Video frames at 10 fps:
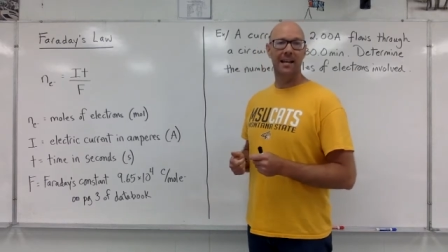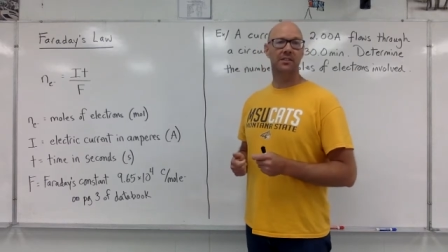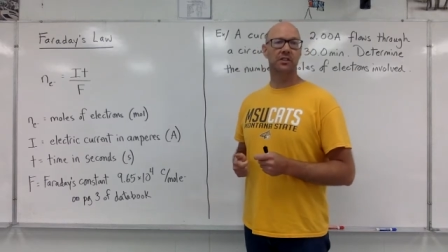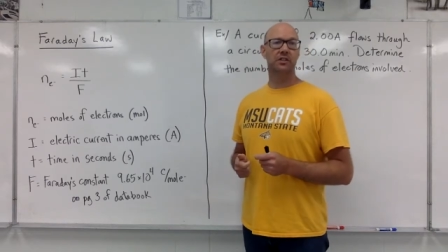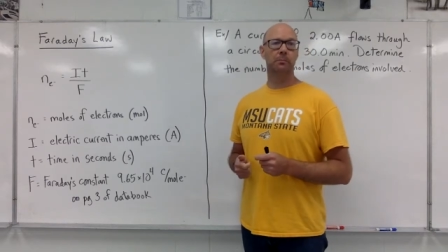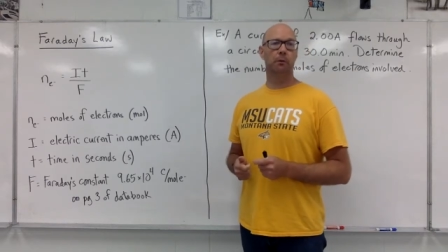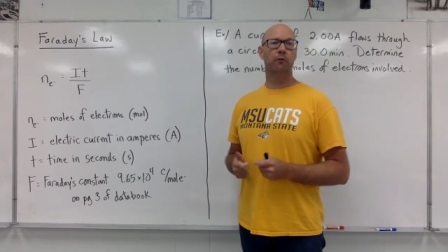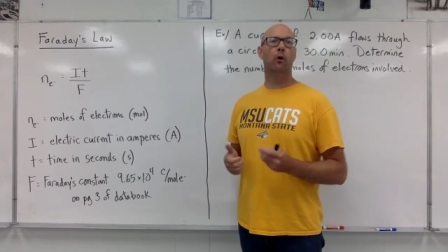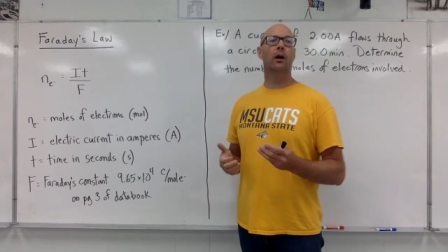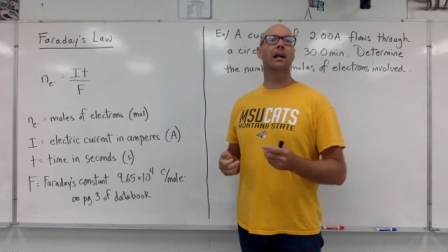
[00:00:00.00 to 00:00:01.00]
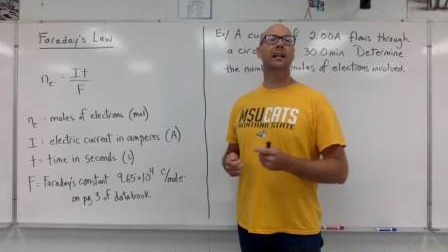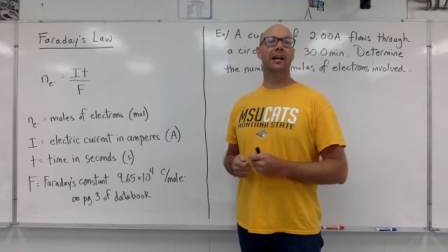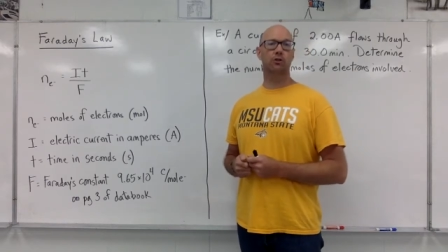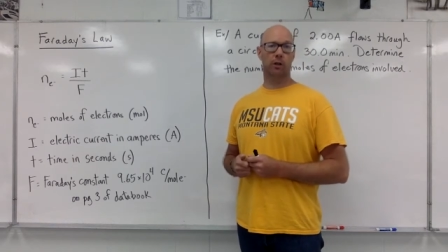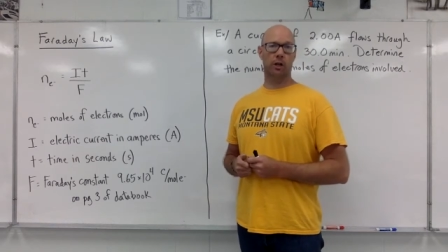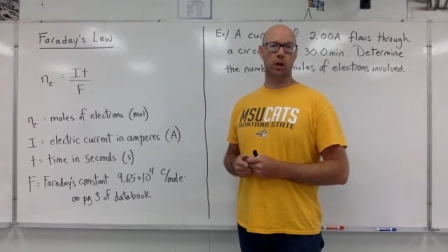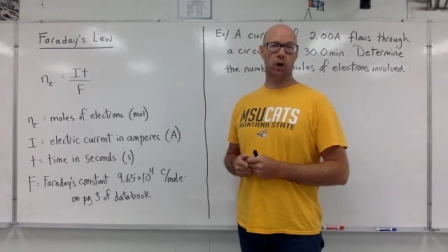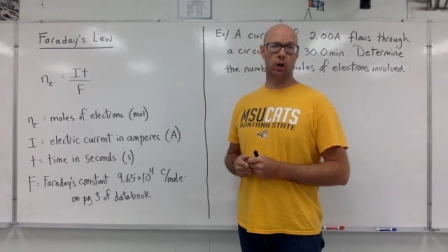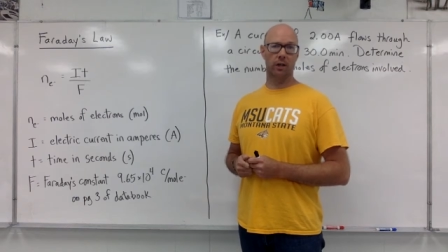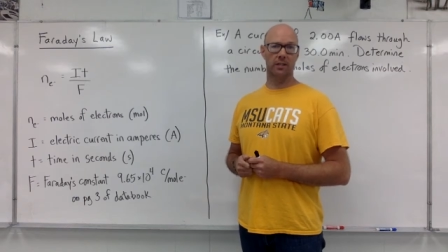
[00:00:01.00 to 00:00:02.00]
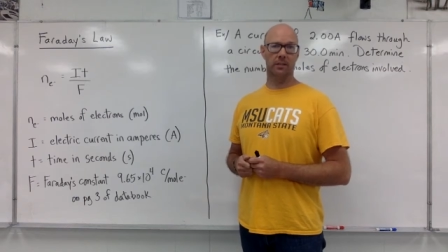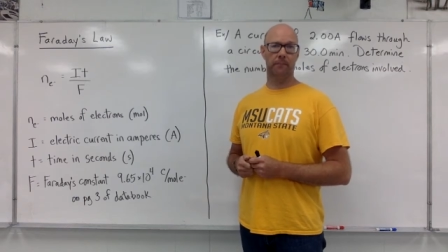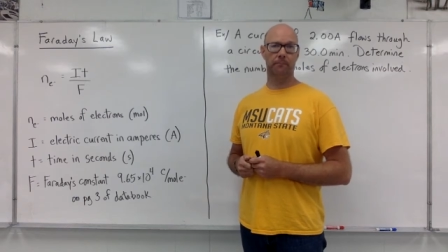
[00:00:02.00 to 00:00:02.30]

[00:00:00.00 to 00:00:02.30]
is the symbol for electric current.